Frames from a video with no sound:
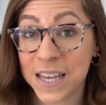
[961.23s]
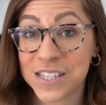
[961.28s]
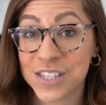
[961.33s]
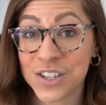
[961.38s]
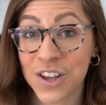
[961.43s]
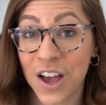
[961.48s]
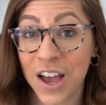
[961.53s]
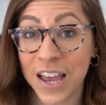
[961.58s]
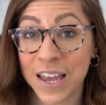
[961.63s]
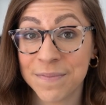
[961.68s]

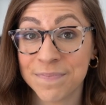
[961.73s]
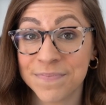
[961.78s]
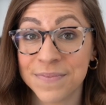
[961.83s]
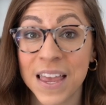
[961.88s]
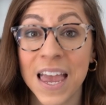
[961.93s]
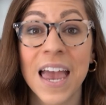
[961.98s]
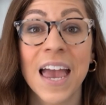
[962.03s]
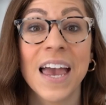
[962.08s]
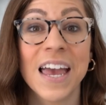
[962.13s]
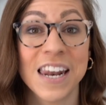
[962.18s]
pants on,
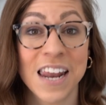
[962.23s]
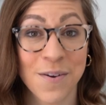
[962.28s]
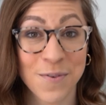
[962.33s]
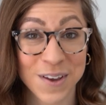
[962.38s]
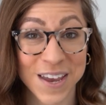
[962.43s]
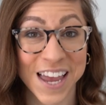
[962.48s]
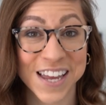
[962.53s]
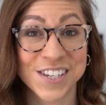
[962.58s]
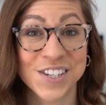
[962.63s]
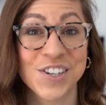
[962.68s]
and I
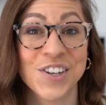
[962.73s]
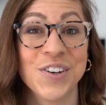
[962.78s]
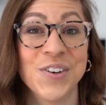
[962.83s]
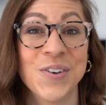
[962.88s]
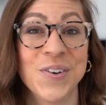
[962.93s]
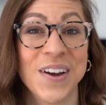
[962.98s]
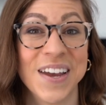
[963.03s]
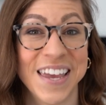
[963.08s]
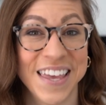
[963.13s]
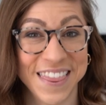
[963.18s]
will catch
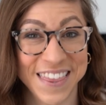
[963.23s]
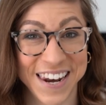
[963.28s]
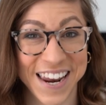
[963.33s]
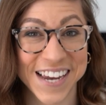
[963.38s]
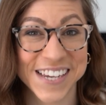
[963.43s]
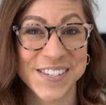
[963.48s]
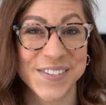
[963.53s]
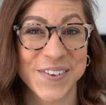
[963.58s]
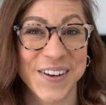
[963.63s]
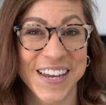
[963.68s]
you in the
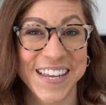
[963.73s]
next